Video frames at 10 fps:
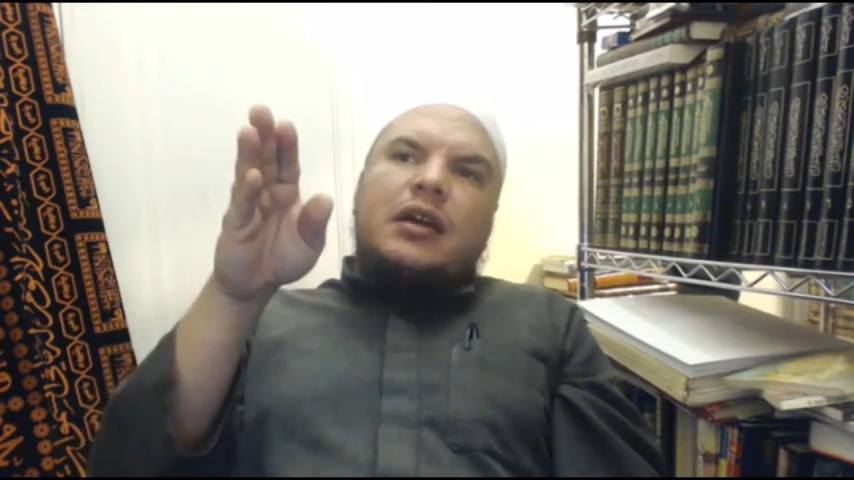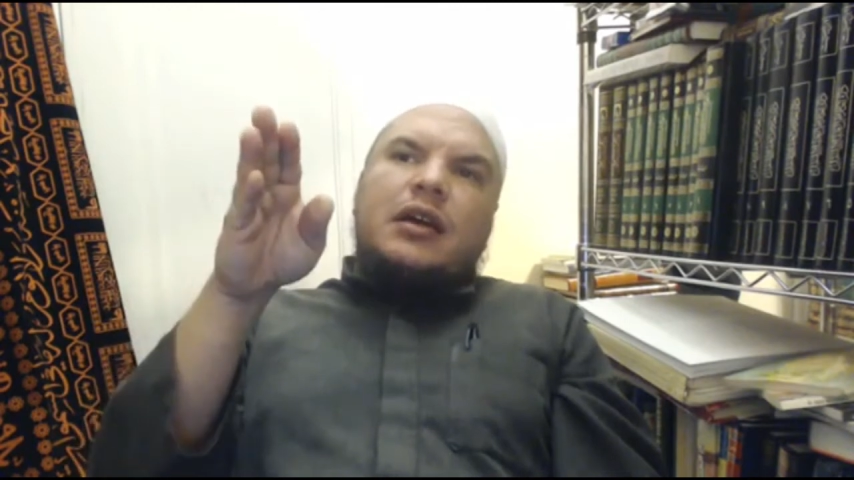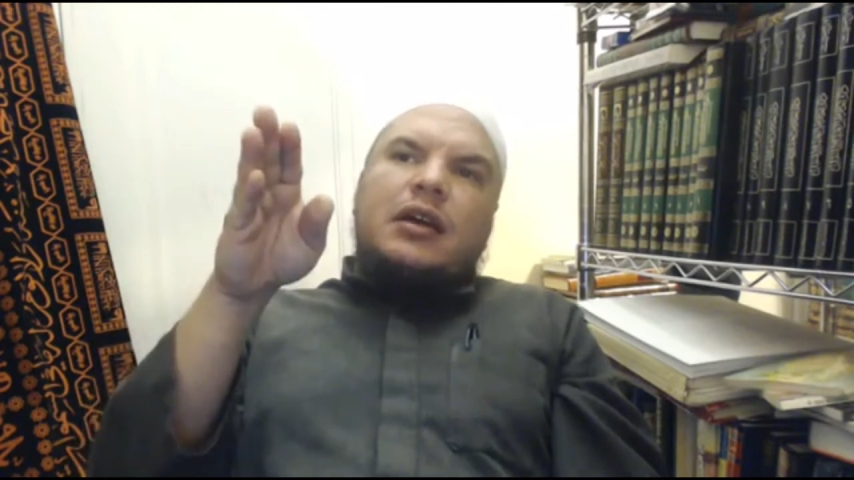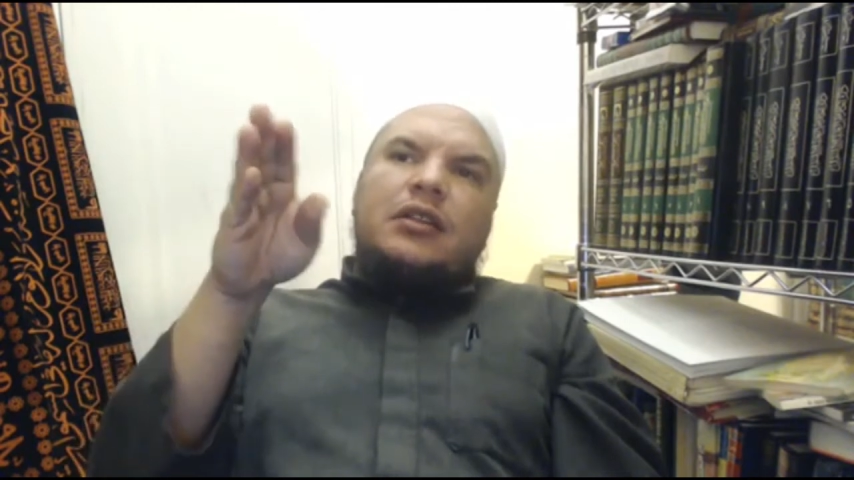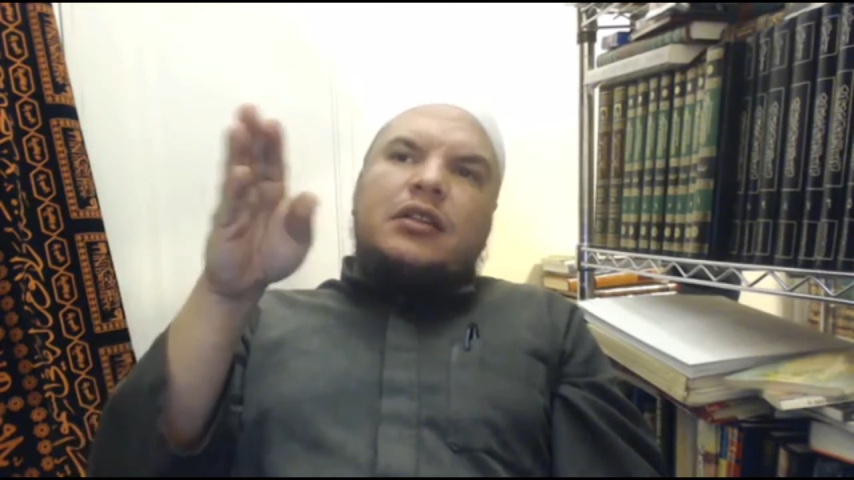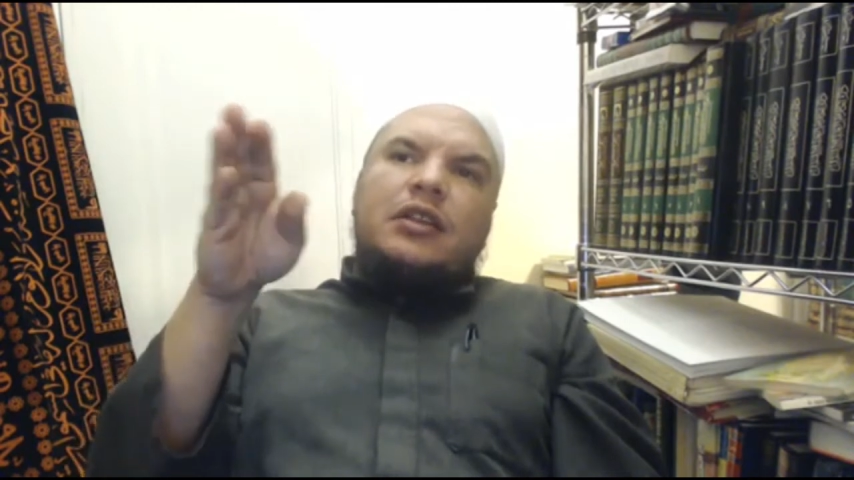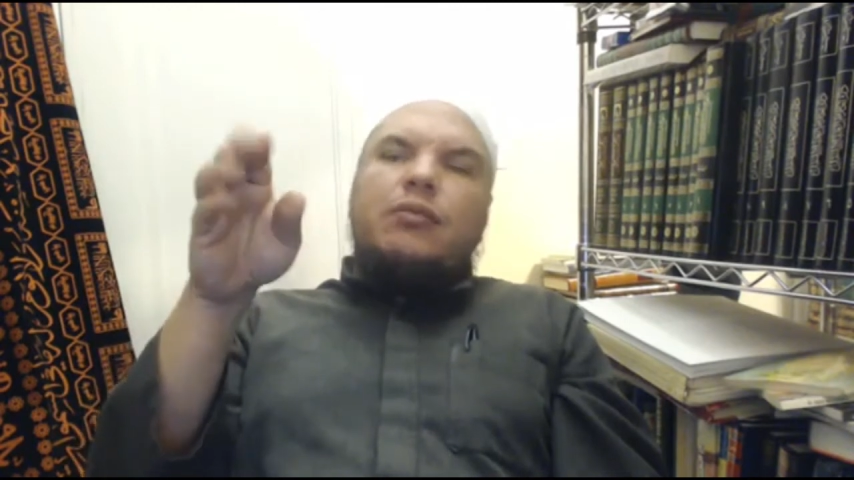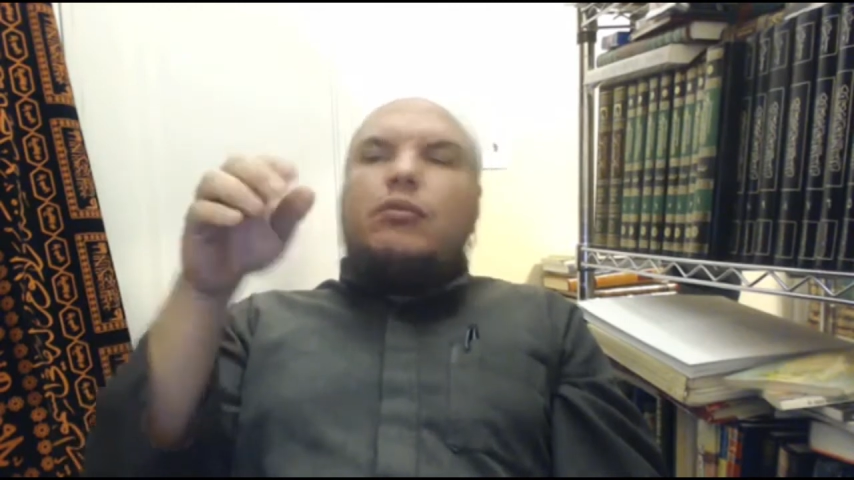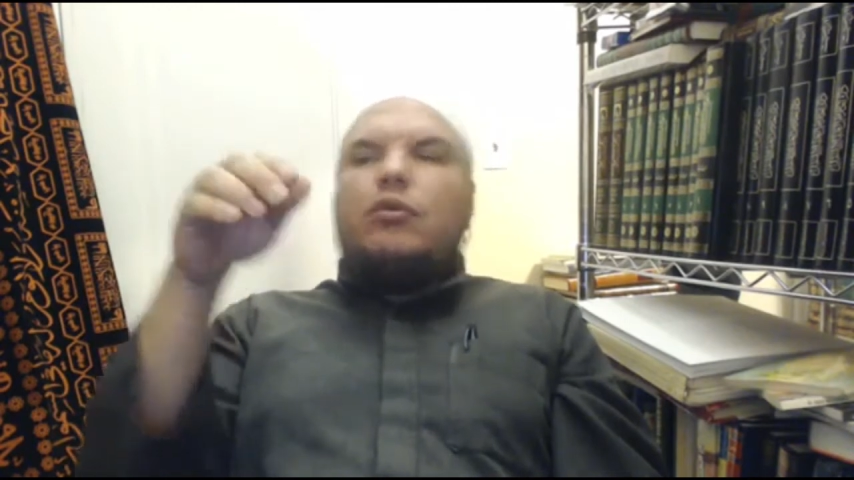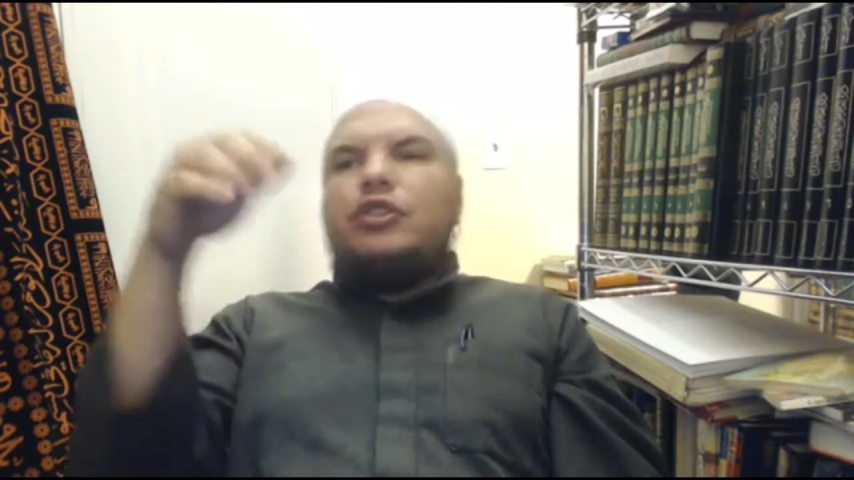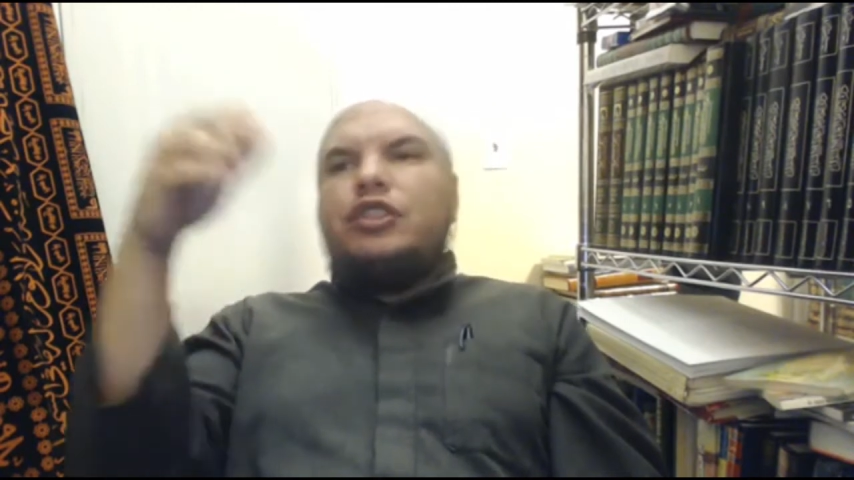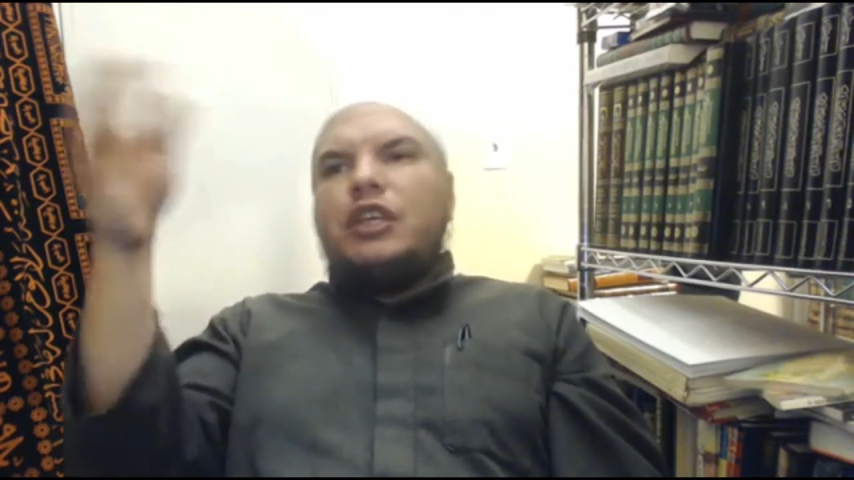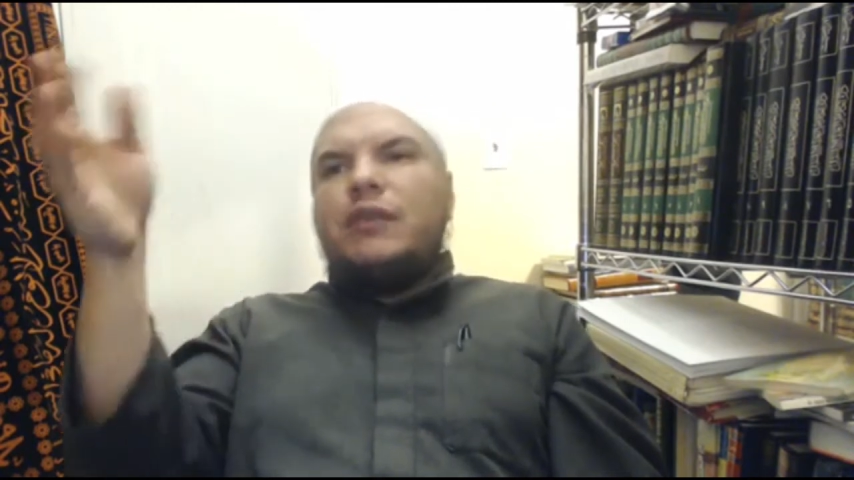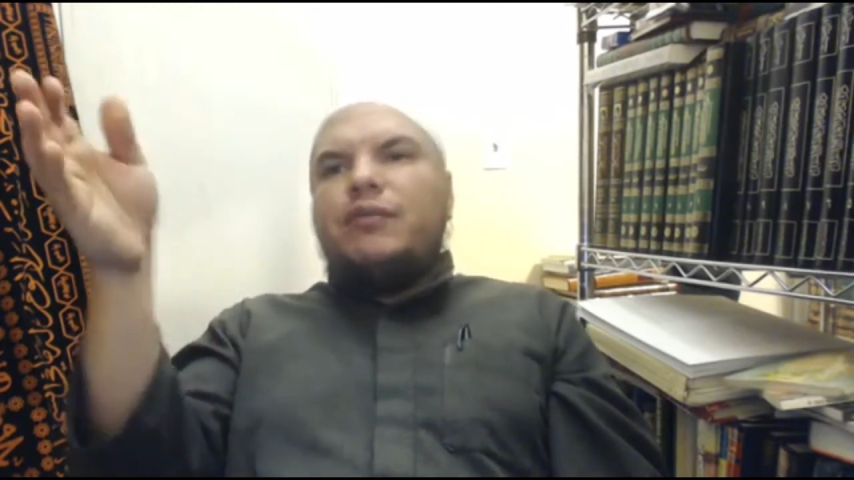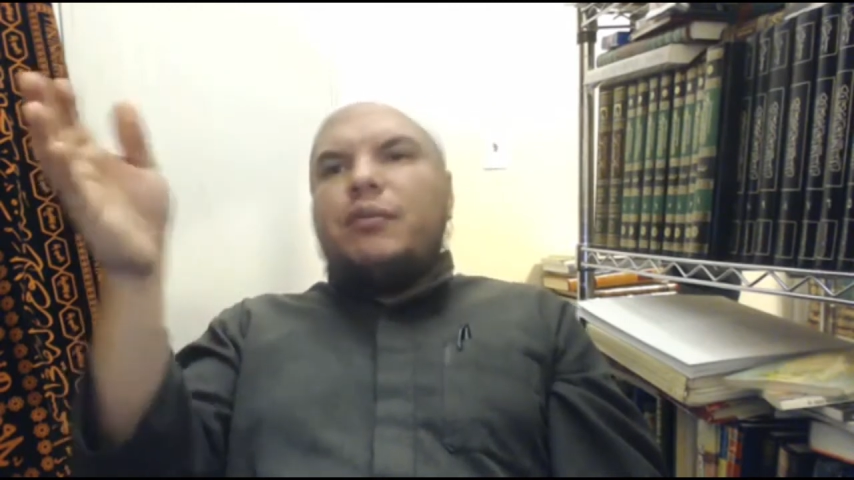a theme will shift,